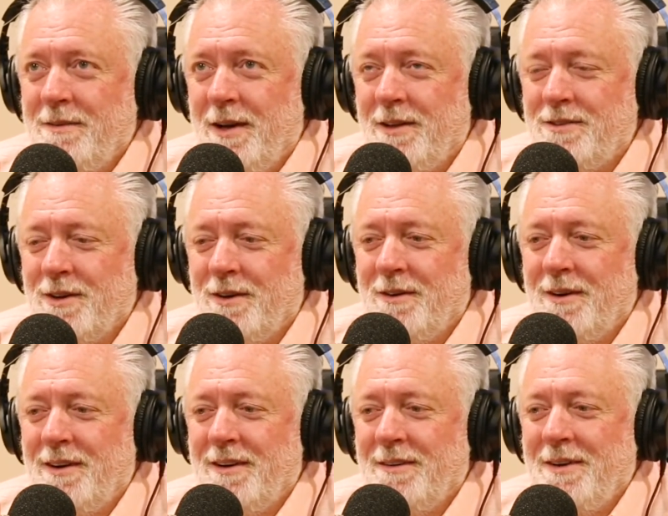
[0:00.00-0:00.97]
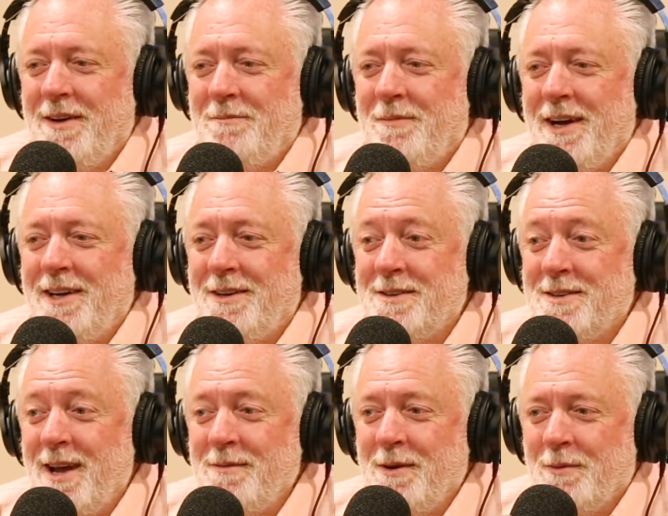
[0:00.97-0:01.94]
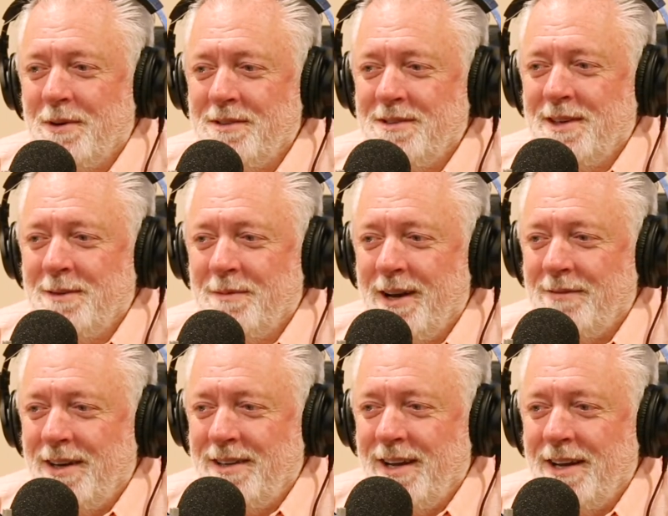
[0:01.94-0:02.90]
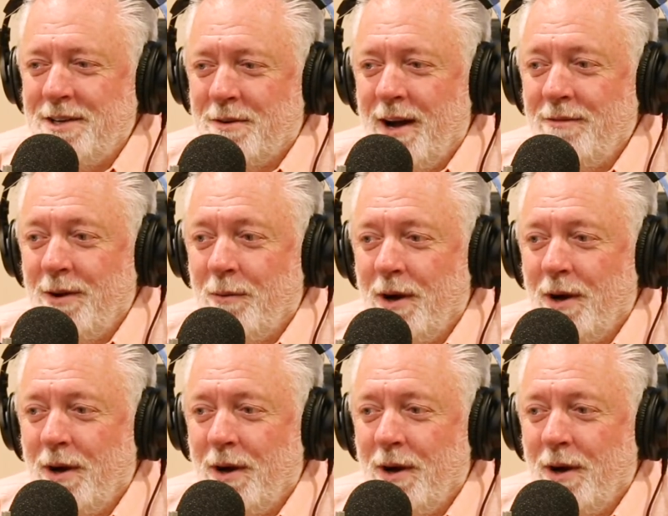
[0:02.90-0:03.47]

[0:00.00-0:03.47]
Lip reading: And so my entertainment was sitting behind my dad driving,